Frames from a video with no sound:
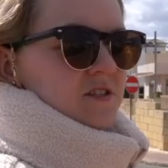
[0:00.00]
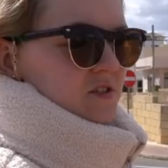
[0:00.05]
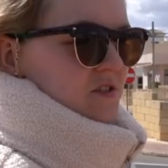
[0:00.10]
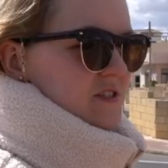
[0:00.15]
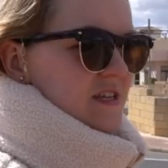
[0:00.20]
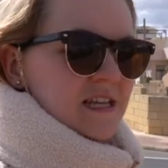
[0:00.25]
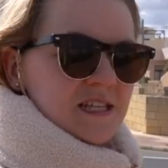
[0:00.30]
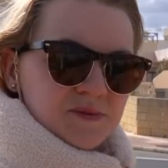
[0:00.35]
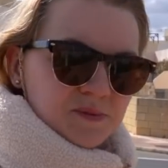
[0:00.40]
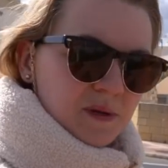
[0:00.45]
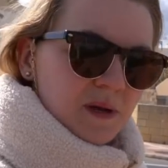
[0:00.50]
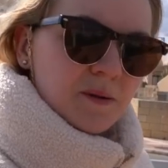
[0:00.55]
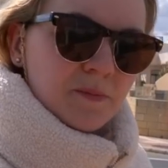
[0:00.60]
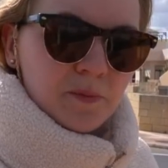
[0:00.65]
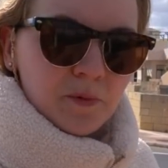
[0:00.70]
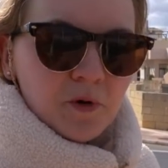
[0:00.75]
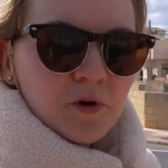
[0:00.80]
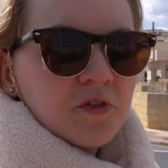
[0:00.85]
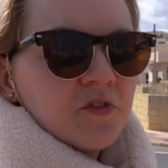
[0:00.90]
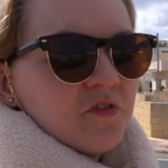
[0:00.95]
So since we were
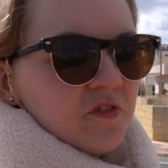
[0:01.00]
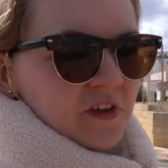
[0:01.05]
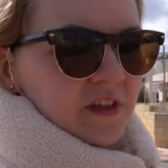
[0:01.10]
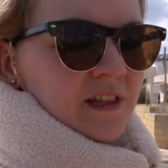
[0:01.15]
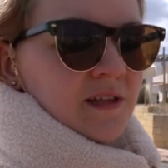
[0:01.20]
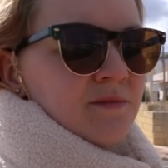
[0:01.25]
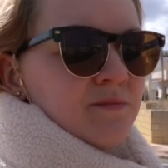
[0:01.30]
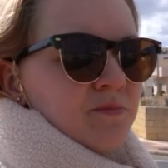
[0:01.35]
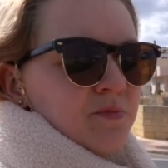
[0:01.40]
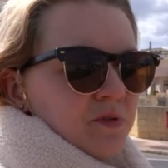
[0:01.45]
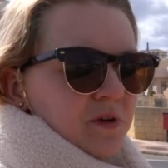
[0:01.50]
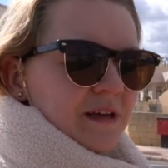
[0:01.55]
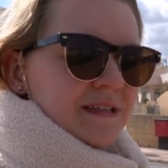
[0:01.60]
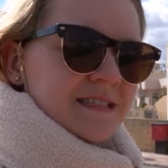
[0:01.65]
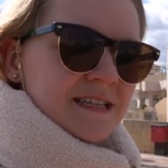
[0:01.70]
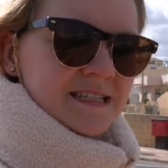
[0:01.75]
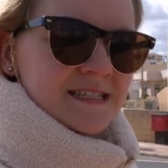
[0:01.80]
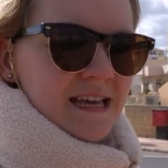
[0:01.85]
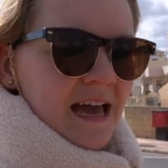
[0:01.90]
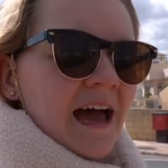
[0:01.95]
both feeling
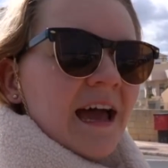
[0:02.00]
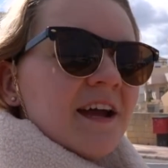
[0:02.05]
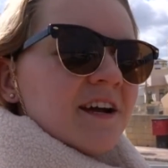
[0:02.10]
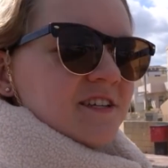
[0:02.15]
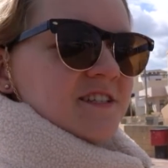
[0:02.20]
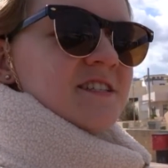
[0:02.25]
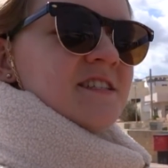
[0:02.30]
pretty tired